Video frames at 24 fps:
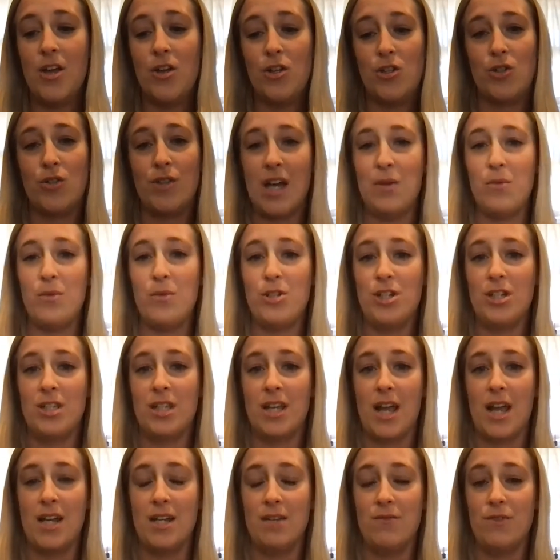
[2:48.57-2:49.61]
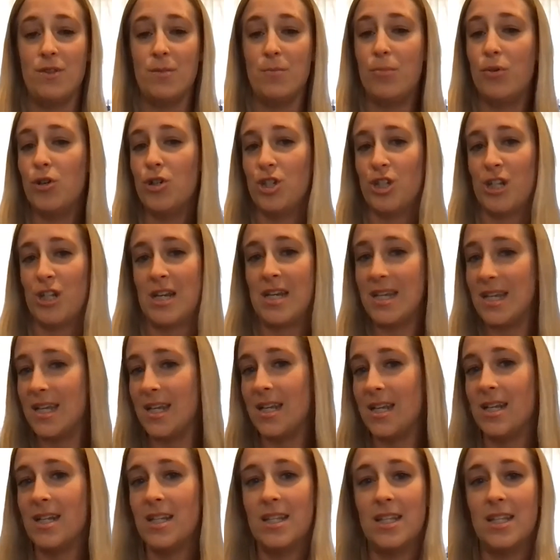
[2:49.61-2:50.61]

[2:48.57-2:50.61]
So that was just kind of the push I needed.